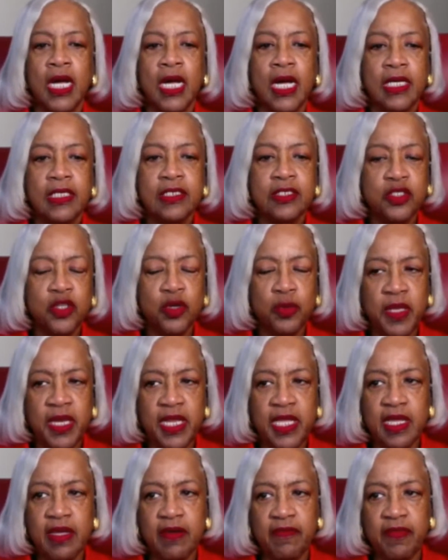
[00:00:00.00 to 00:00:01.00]
So
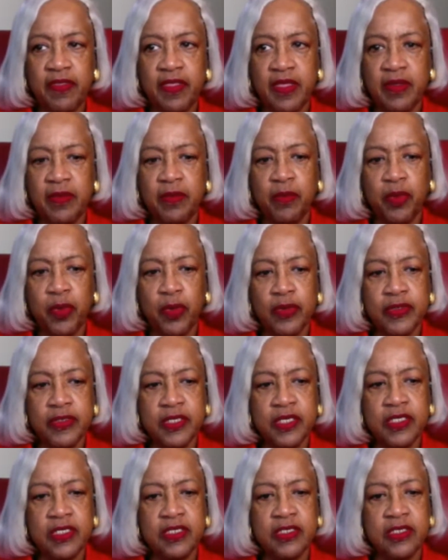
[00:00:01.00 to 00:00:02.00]
many of the
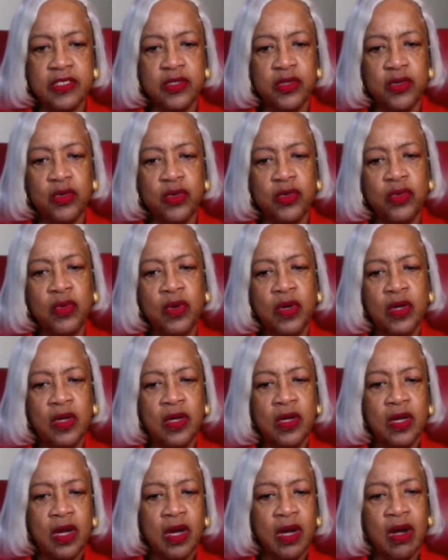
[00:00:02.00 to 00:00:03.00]
persons who
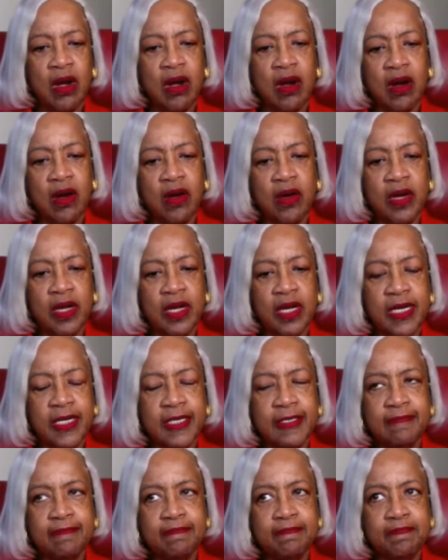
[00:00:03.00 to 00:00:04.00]
are
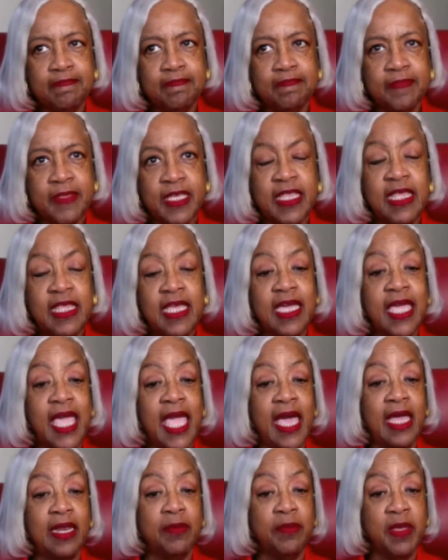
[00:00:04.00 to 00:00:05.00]
in the
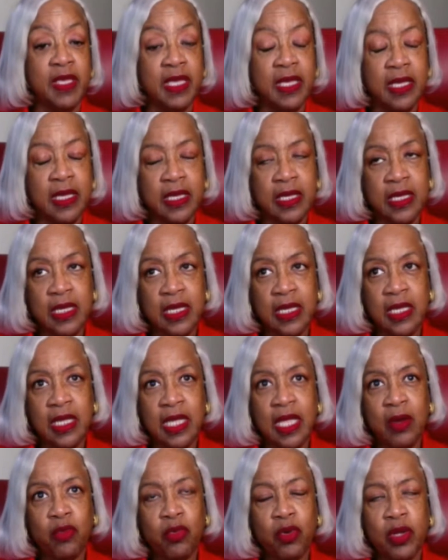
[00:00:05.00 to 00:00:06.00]
academy,
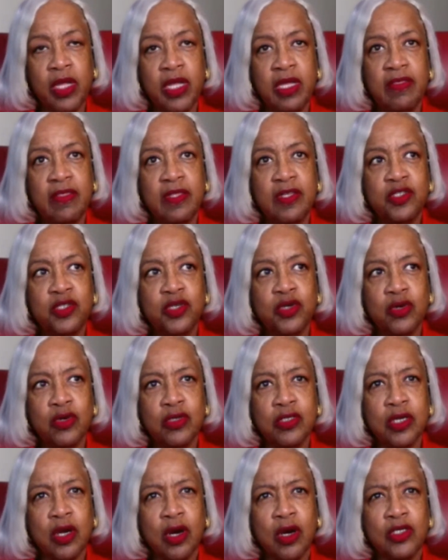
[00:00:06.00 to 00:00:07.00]
working in the
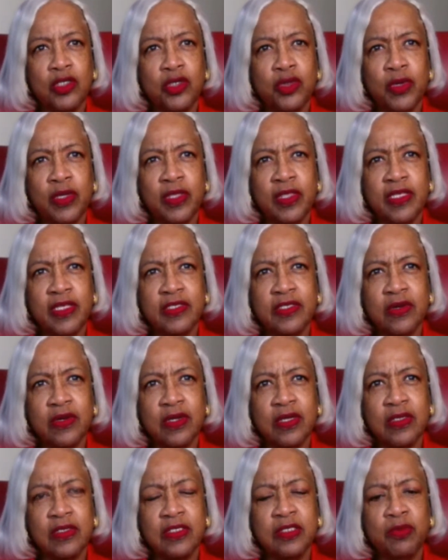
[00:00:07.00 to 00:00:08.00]
church, are doing this
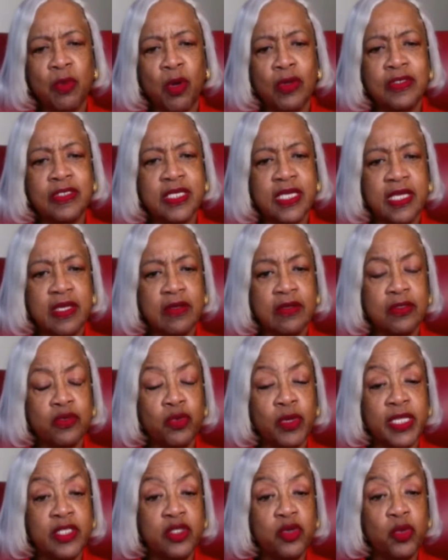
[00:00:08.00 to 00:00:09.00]
on small scales,
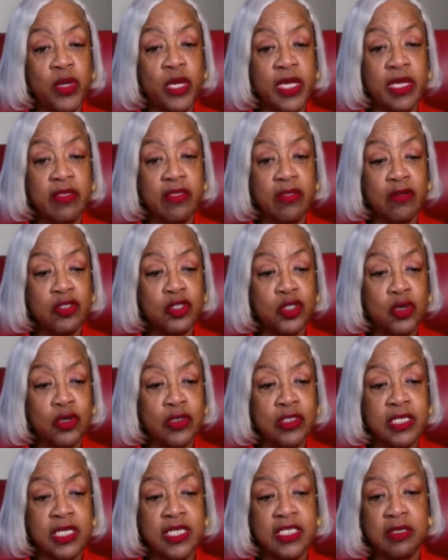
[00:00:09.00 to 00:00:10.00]
week to week in their
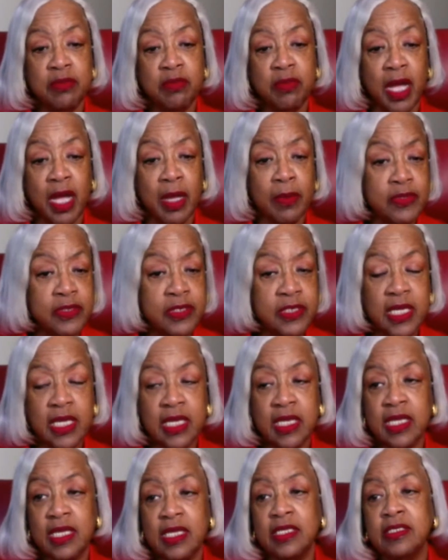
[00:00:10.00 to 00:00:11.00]
church, teaching Bible
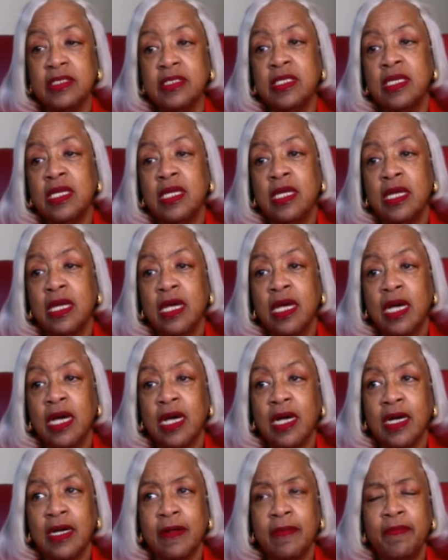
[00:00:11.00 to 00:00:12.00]
studies.
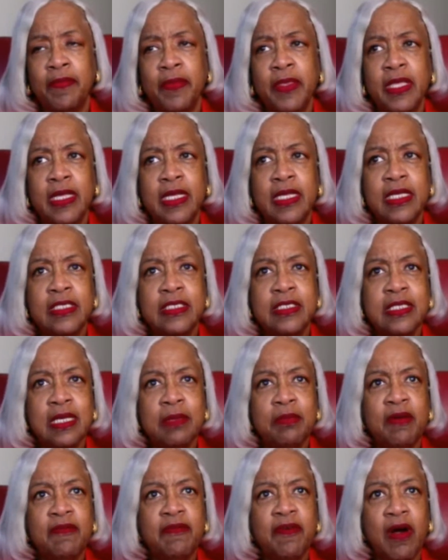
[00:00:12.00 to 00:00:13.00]
Some
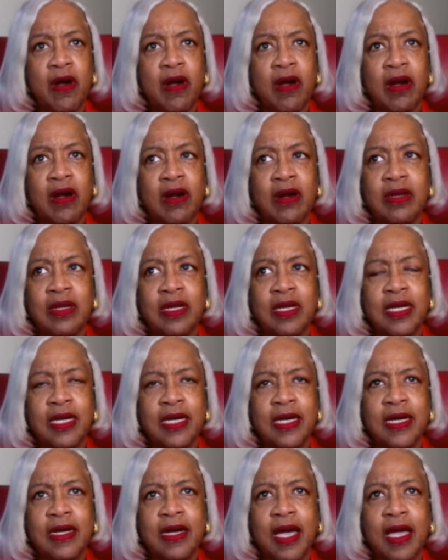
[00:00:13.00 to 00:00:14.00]
of our,
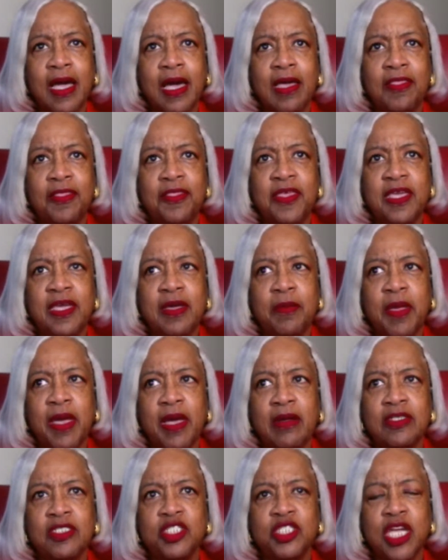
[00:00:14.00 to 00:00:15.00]
I think
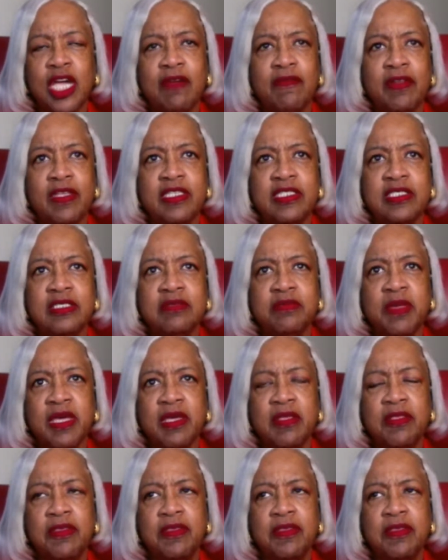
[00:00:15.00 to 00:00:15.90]
about Shively Smith,